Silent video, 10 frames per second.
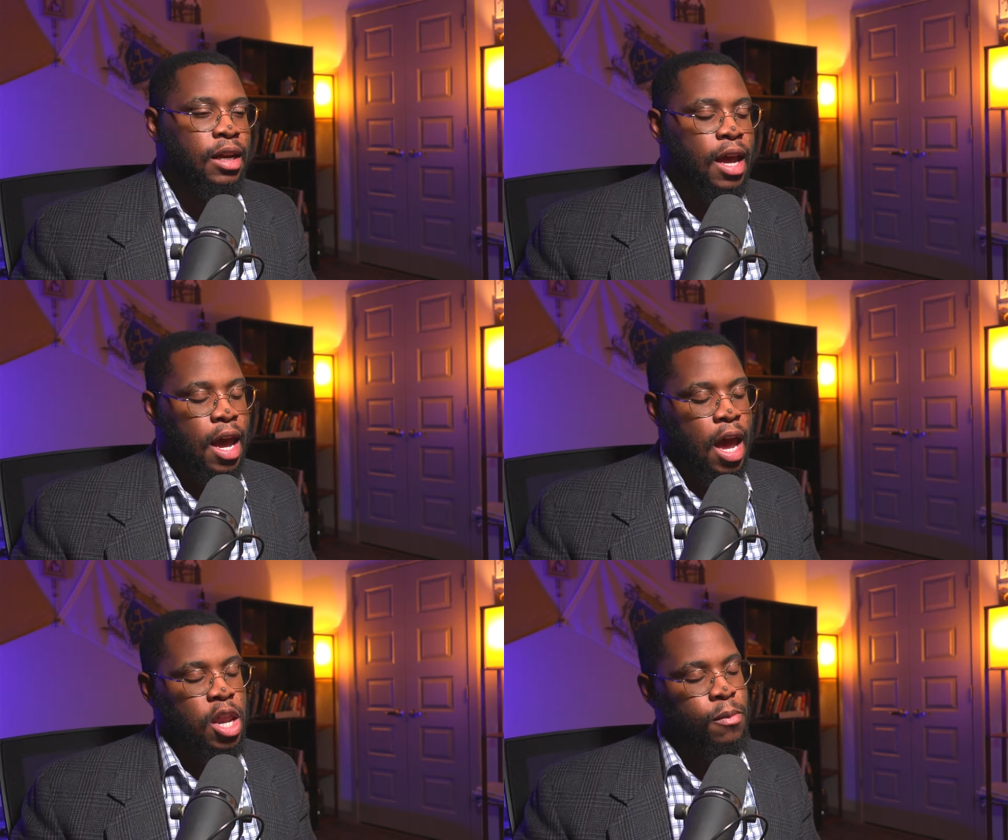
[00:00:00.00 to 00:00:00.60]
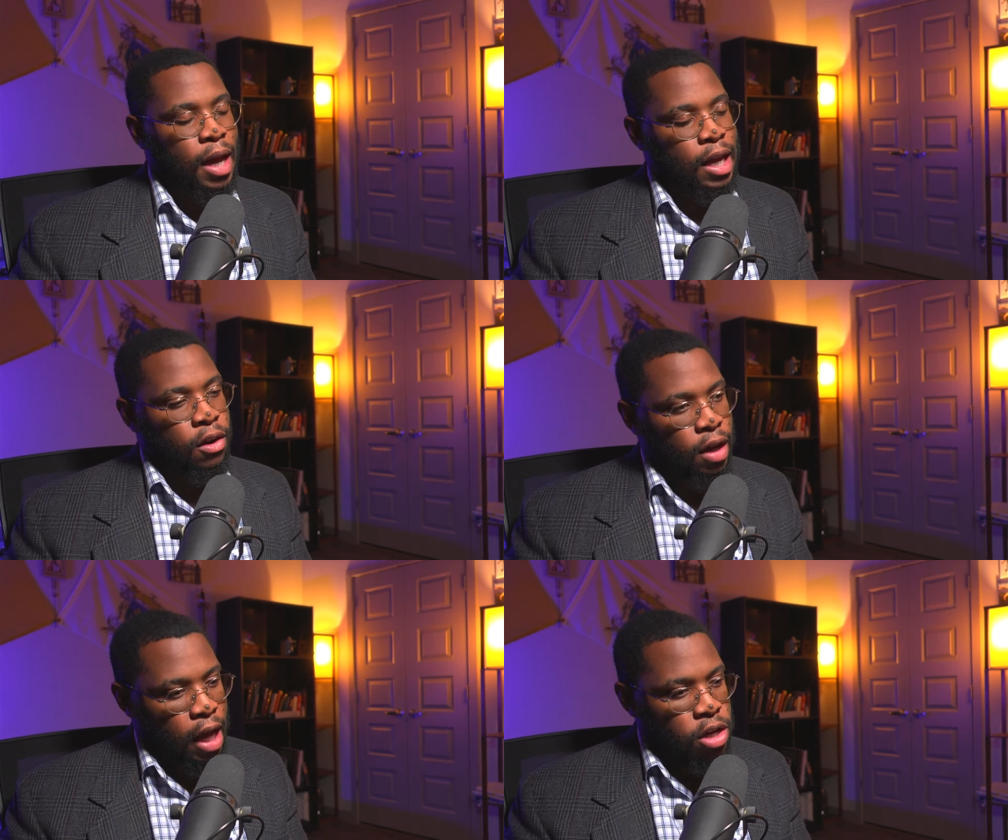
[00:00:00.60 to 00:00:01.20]
And you might
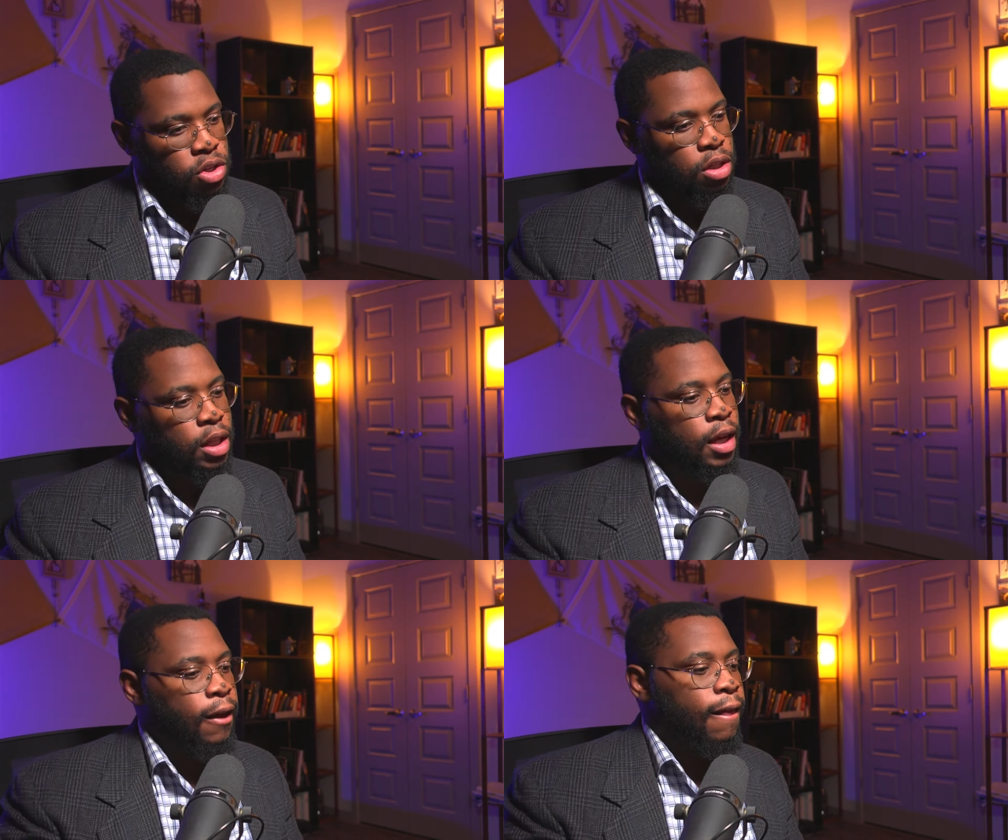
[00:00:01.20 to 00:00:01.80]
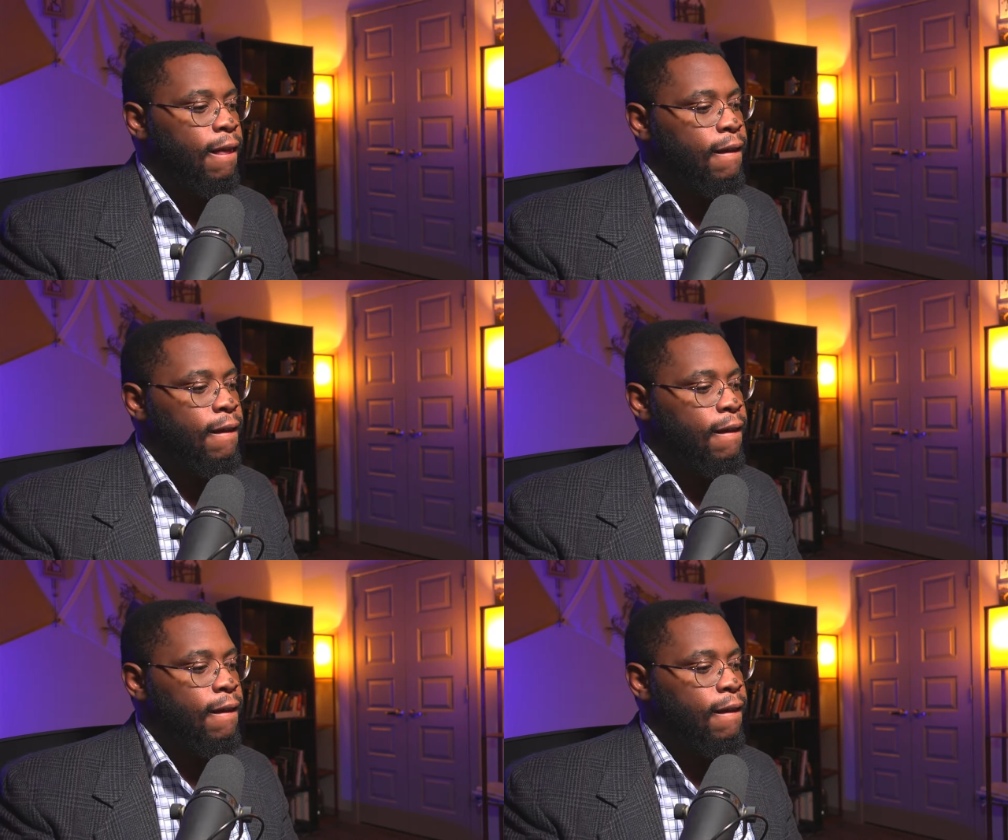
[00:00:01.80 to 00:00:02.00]
hear occasionally